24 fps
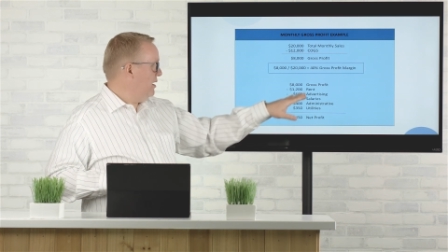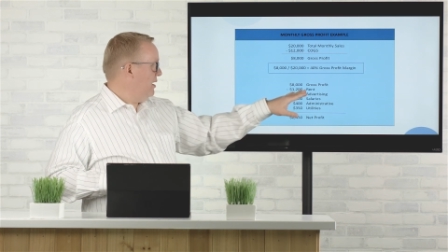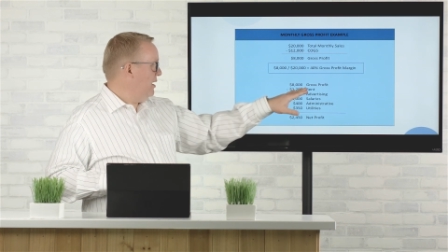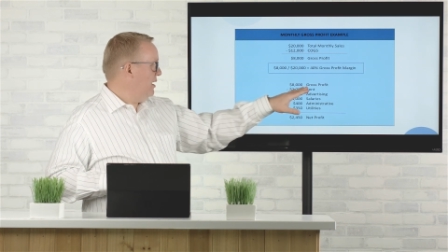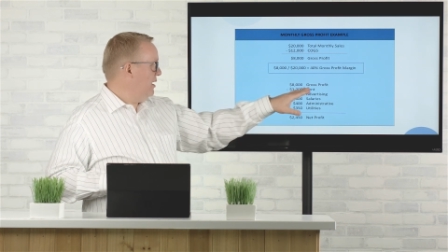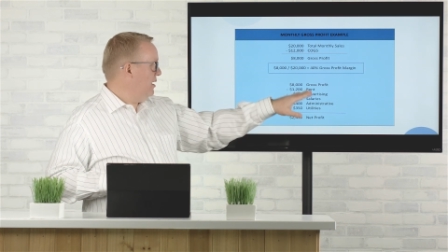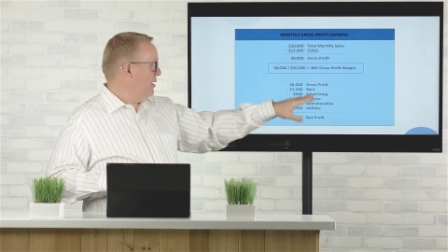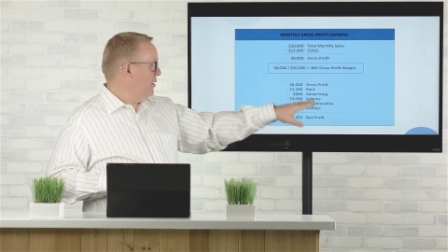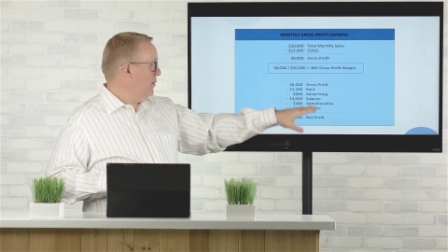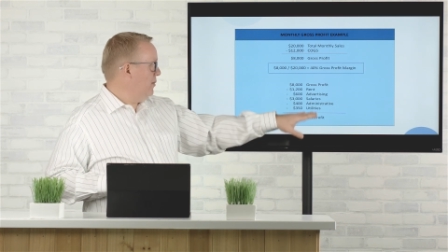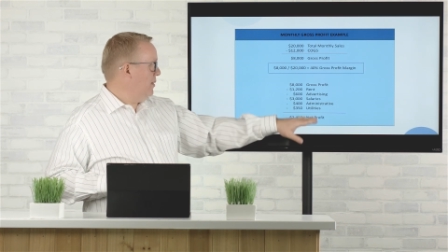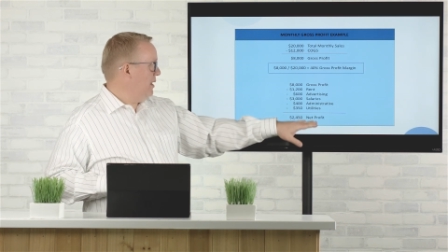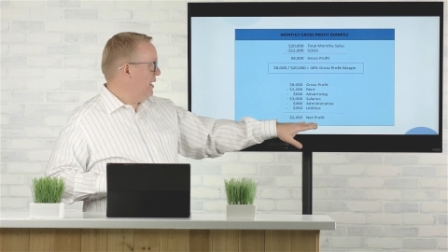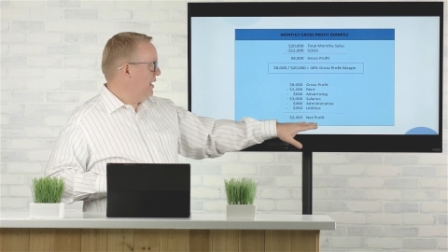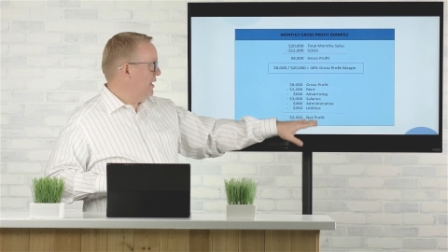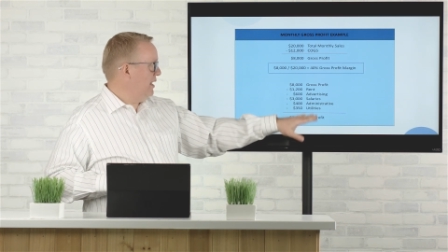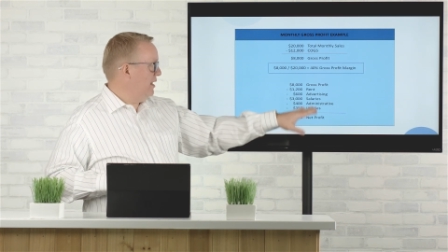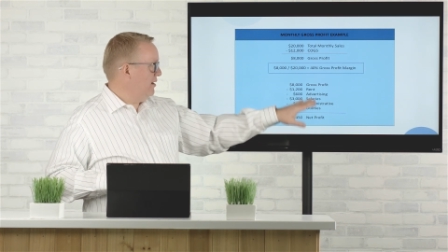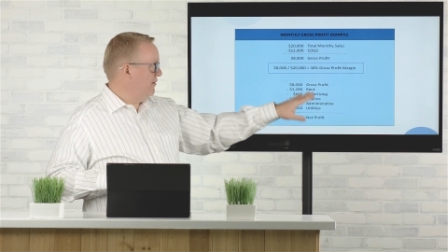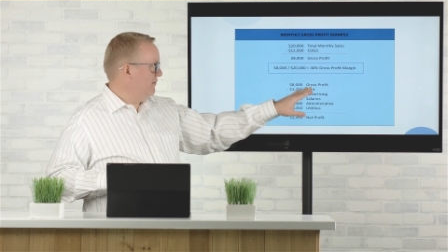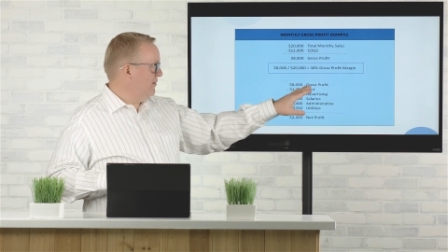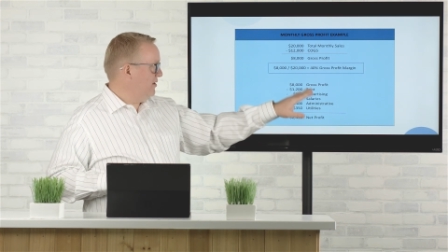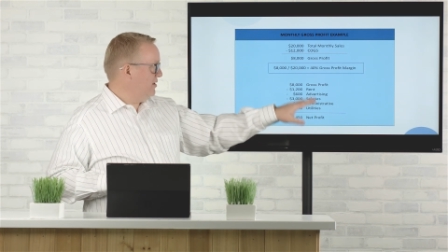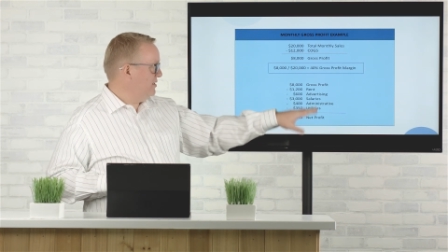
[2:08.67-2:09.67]
and
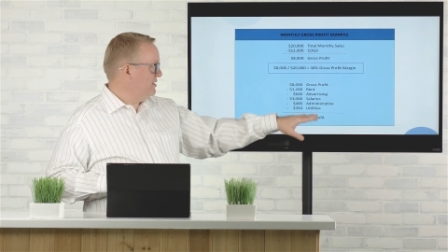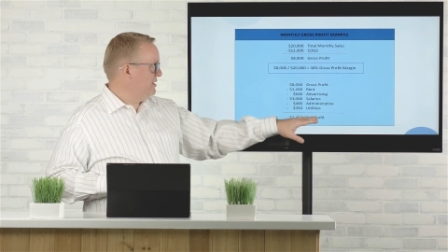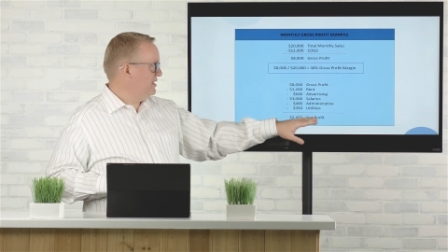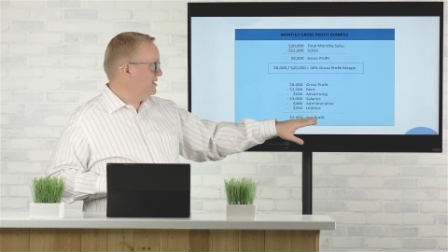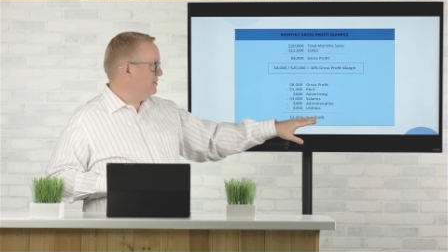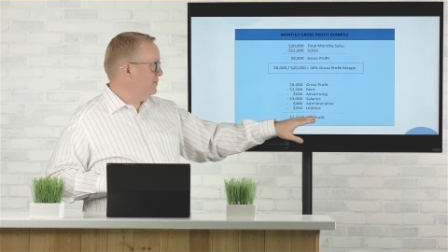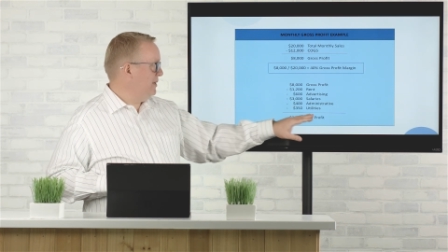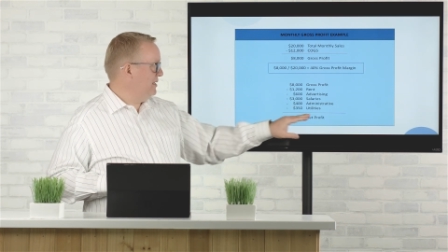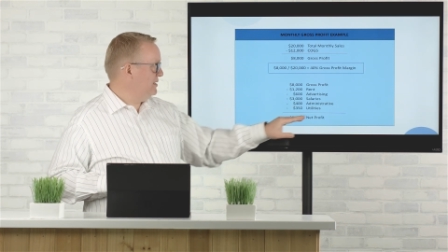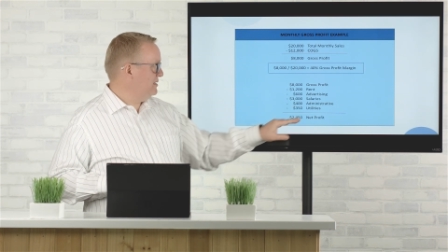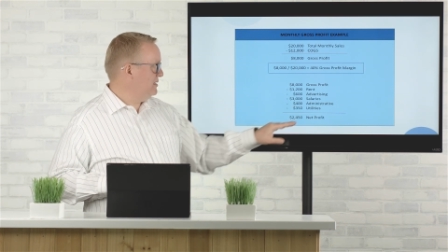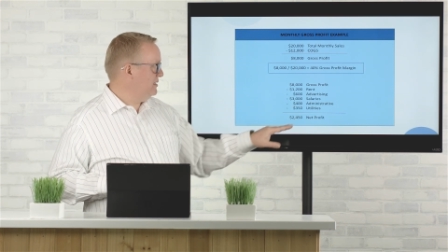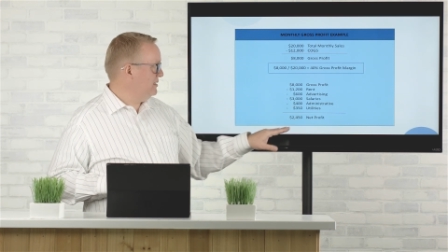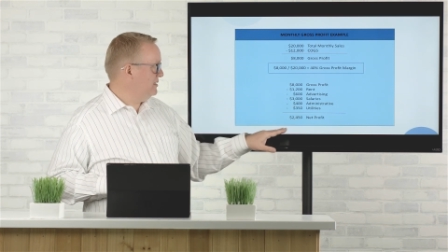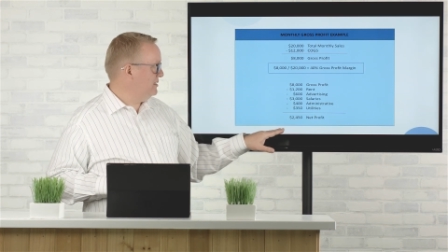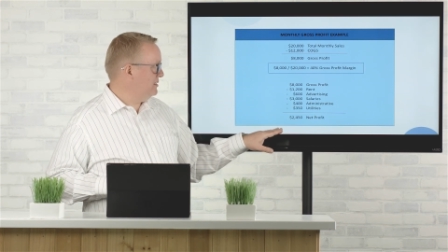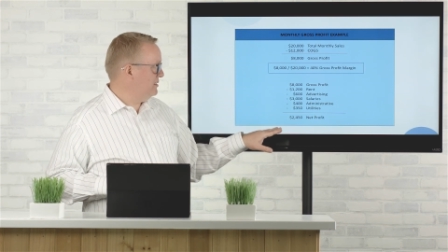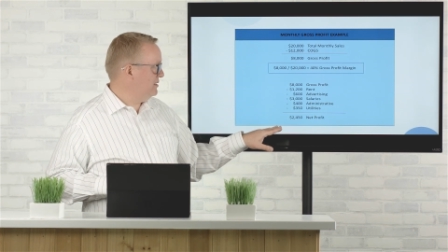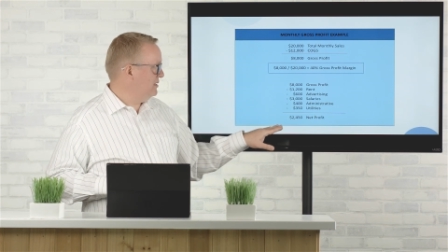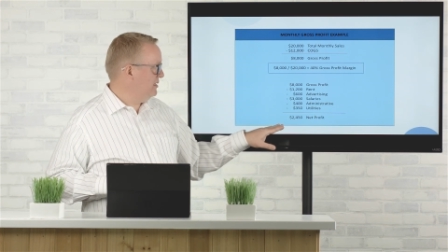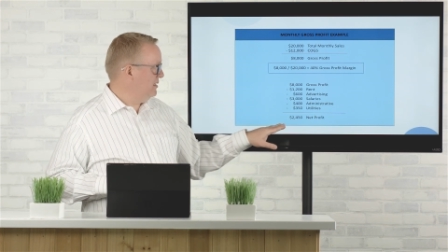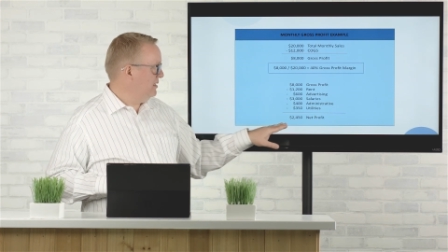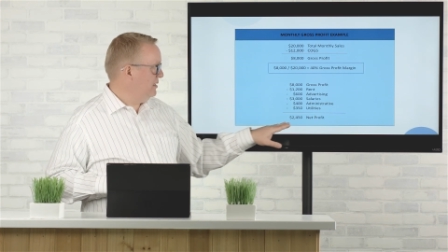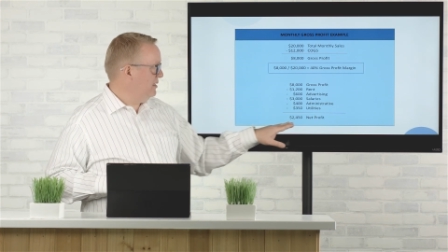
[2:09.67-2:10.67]
our various
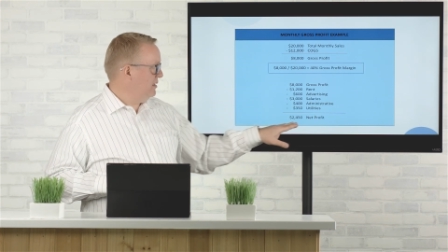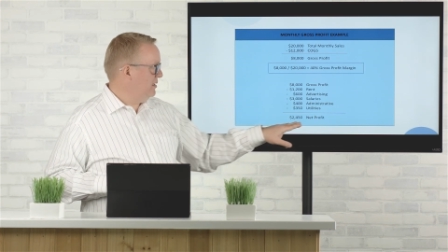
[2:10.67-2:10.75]
expenses.